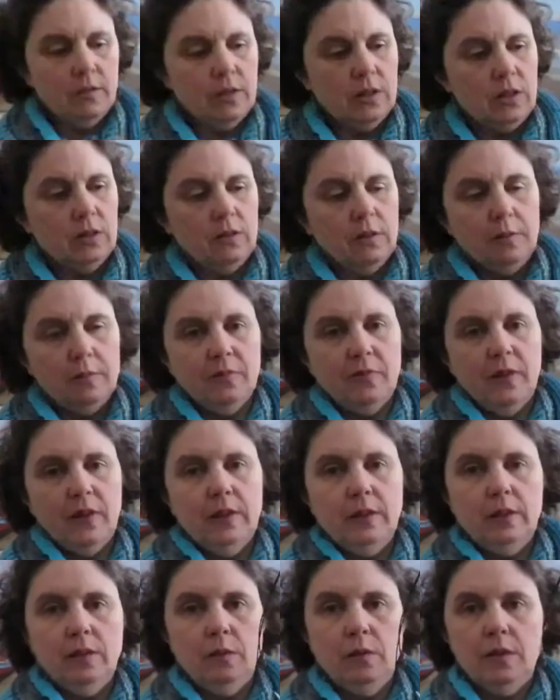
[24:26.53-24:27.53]
issue I'm
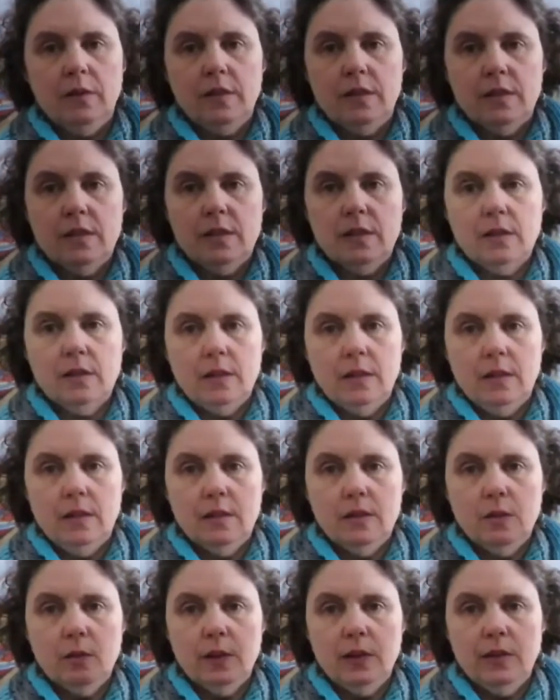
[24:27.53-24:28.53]
finding with this
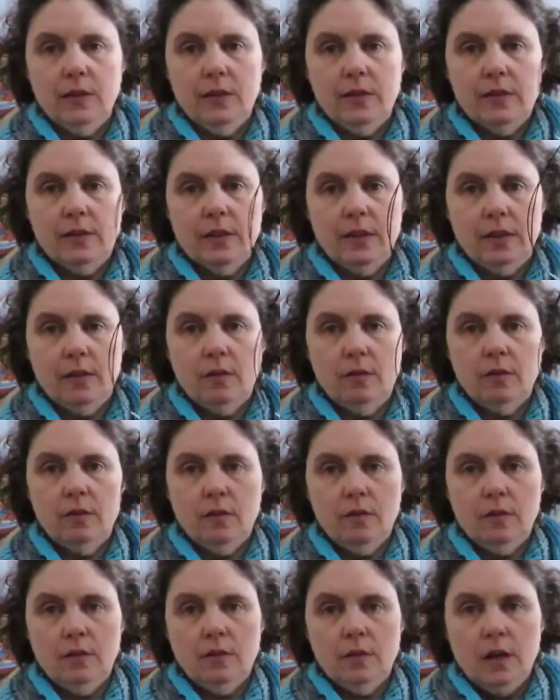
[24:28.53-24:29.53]
sweater is that
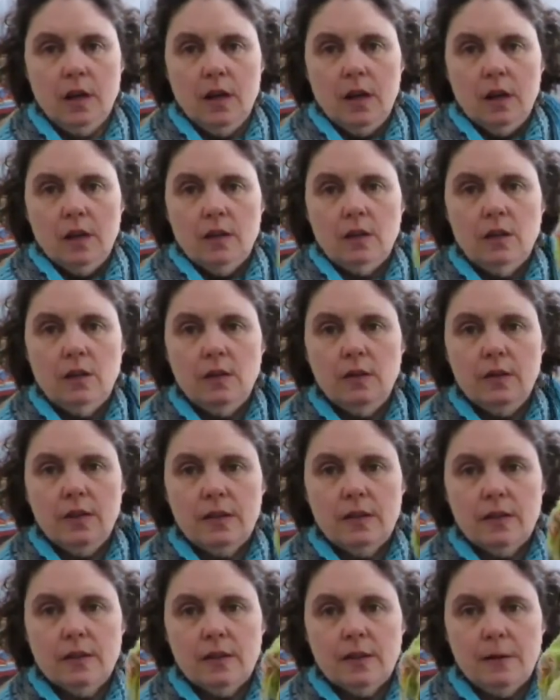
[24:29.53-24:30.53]
you do
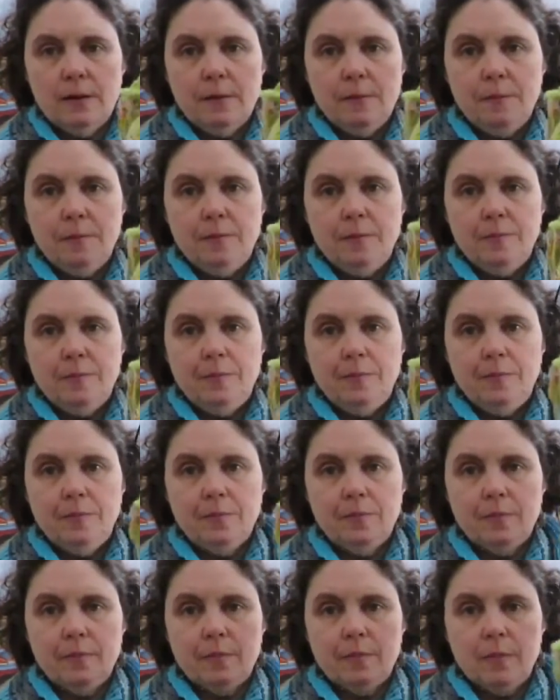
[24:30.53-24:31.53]
this,
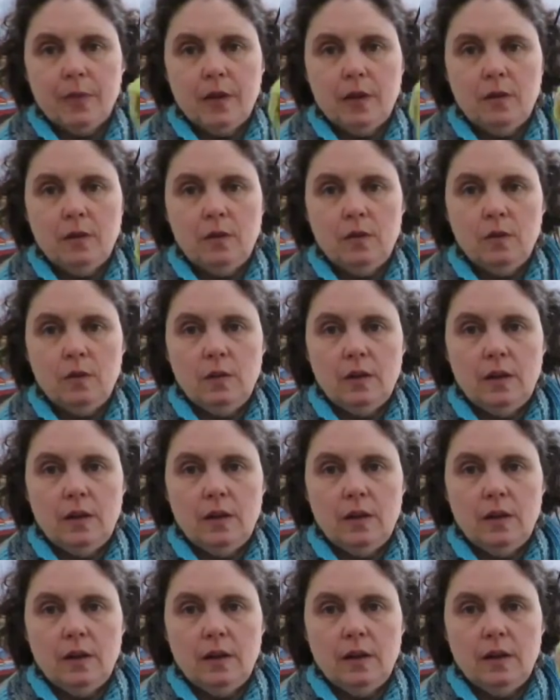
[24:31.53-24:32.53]
you do the